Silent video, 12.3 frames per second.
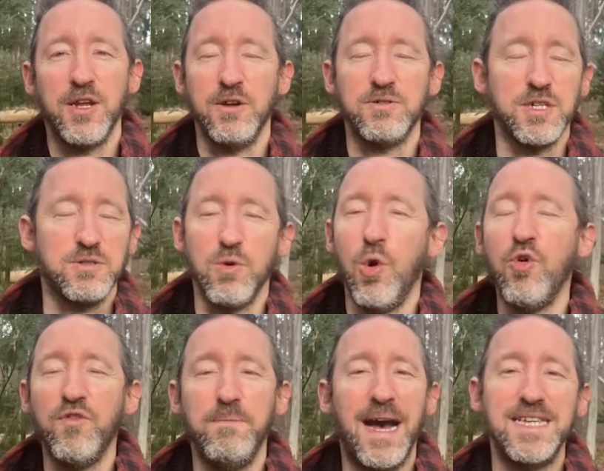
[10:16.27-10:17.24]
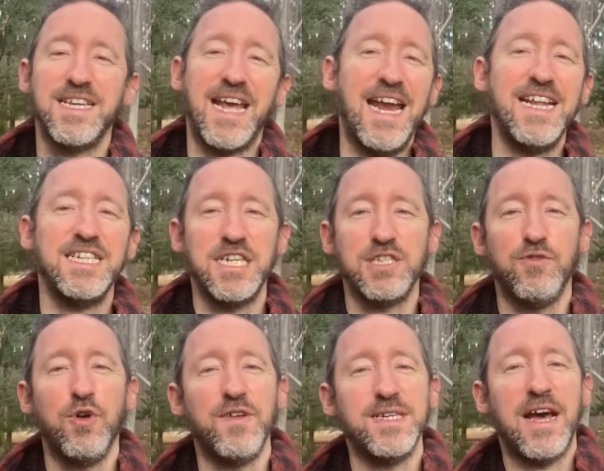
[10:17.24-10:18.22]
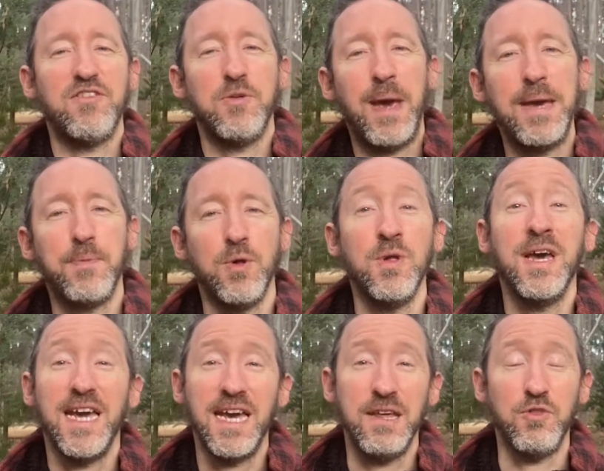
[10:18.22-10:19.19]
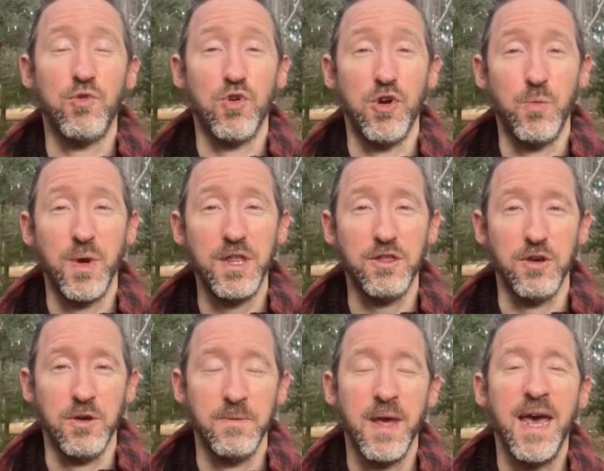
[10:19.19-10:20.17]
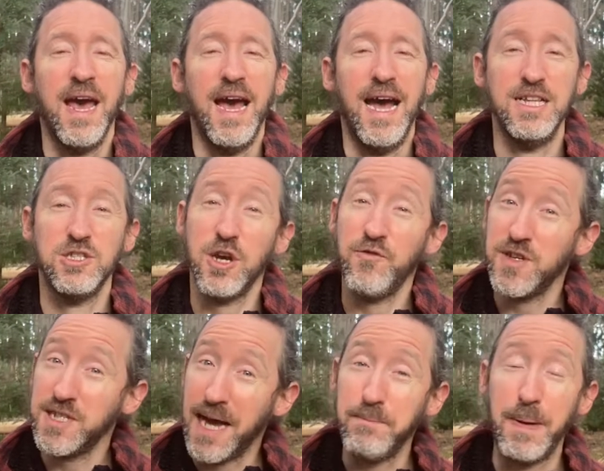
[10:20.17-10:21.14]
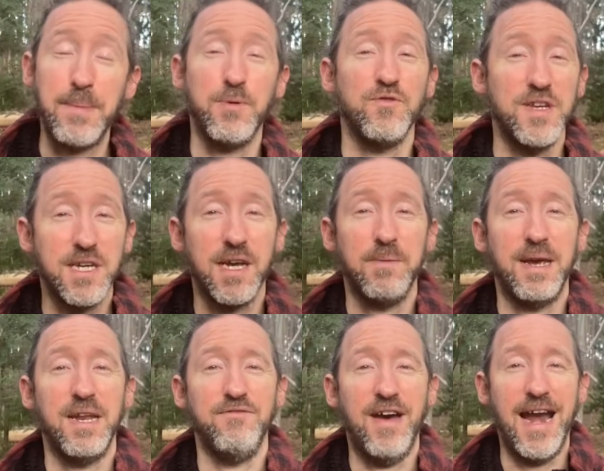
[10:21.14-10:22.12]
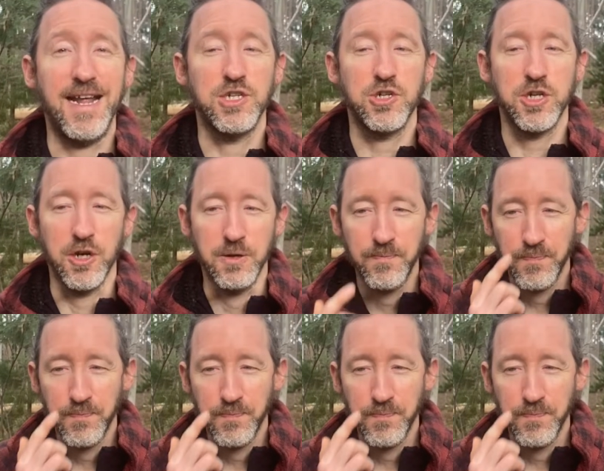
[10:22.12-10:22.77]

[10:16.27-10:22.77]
just all the basic energies of all these other people in the room with you. And so for some people, this can be an advantage too.